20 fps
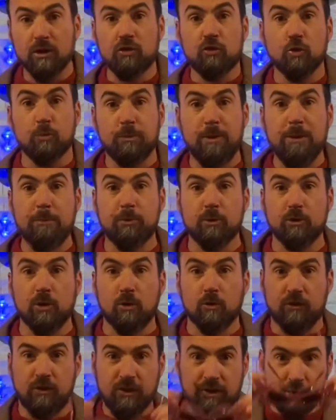so people
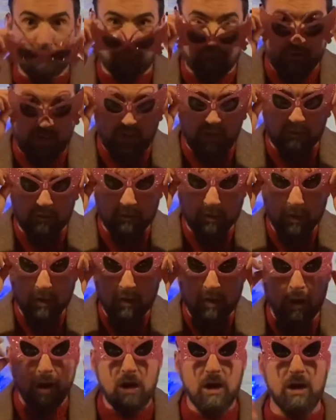don't see your face,
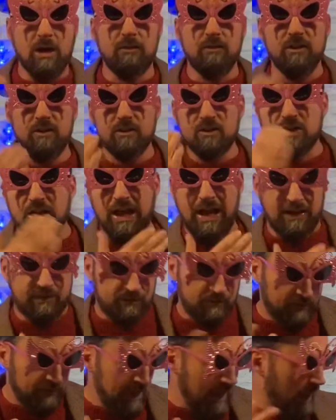uh, these
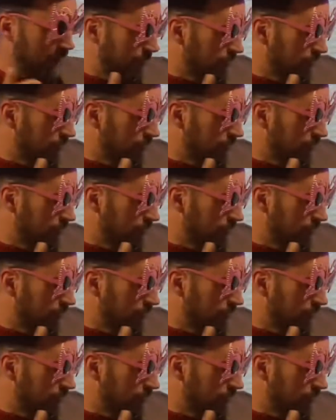glasses. Now,